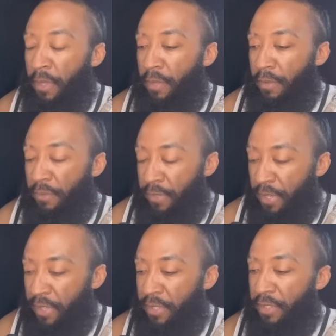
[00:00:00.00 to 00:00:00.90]

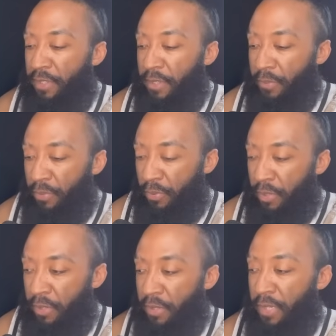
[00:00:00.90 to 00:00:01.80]
Fasting and
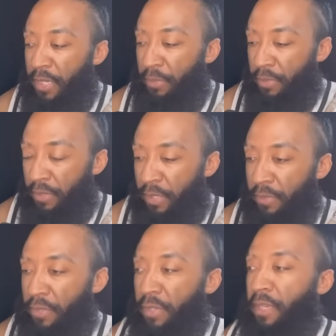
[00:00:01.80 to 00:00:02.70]
prayer and
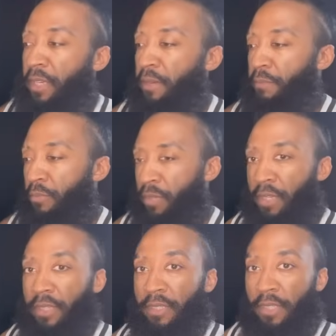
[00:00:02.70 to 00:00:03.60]
belief can
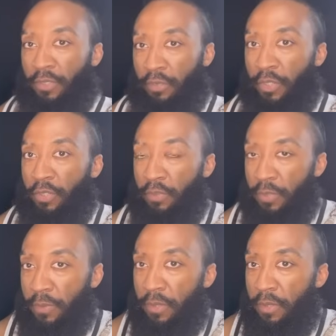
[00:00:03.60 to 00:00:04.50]
break the generational
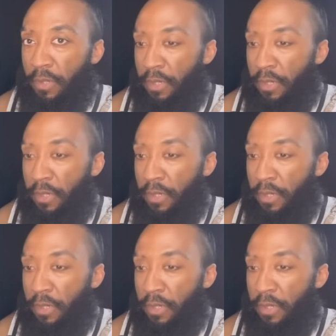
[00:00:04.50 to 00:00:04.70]
spirit.